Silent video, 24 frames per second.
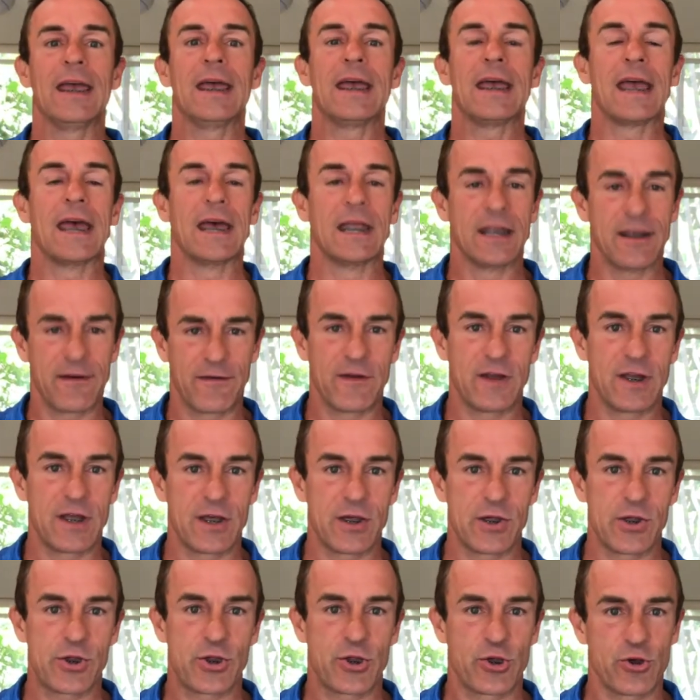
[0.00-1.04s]
and if it
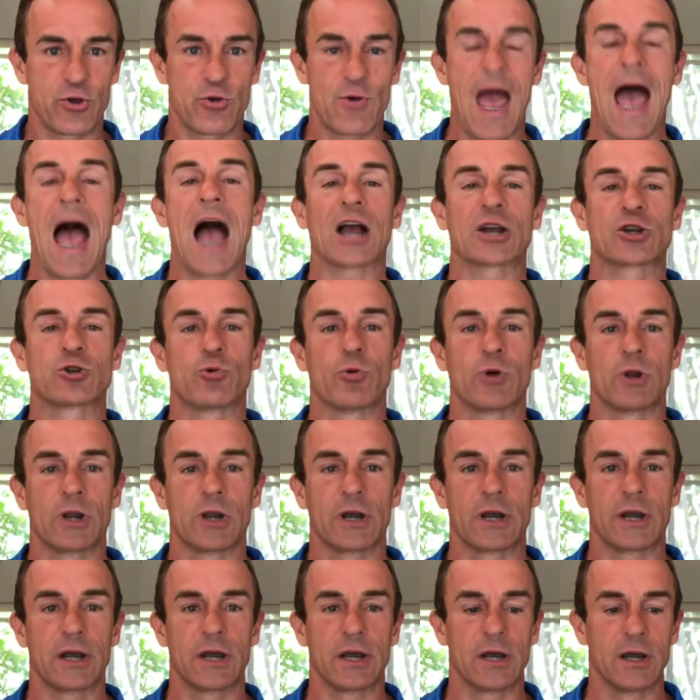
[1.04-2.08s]
is, to
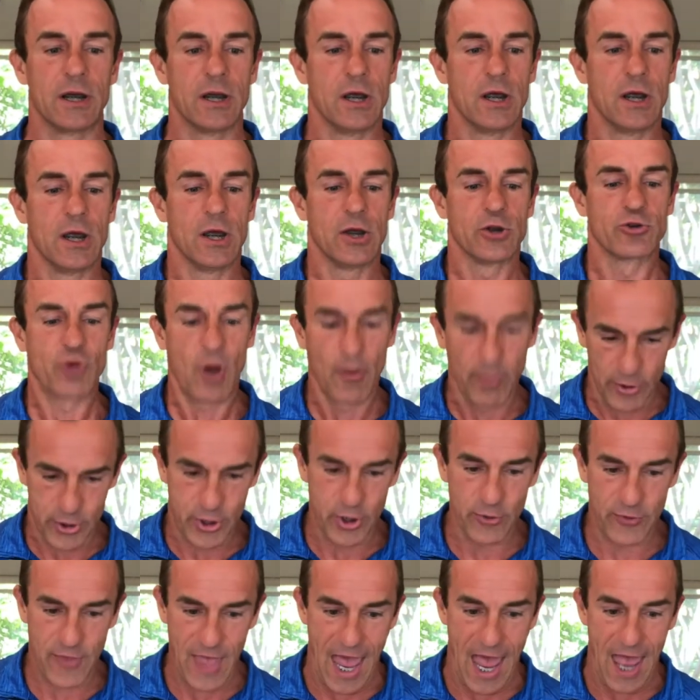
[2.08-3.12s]
actually
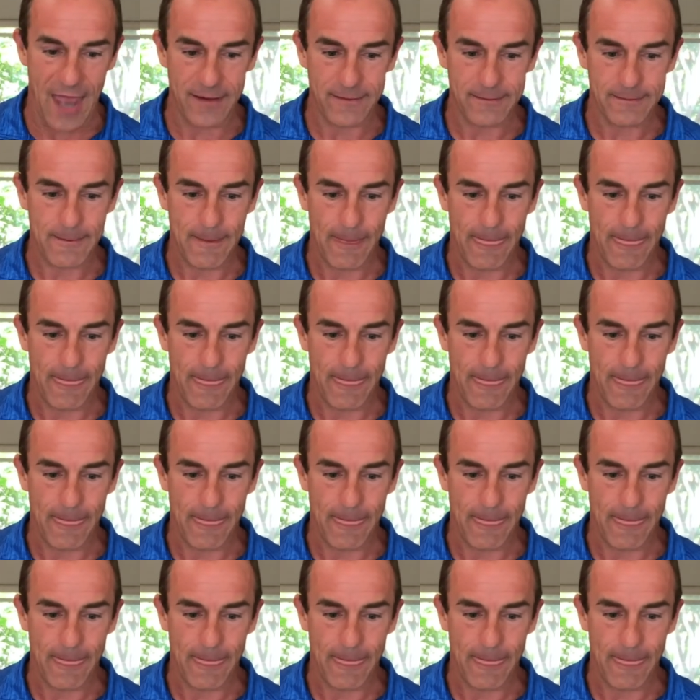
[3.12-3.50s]
troubleshoot that.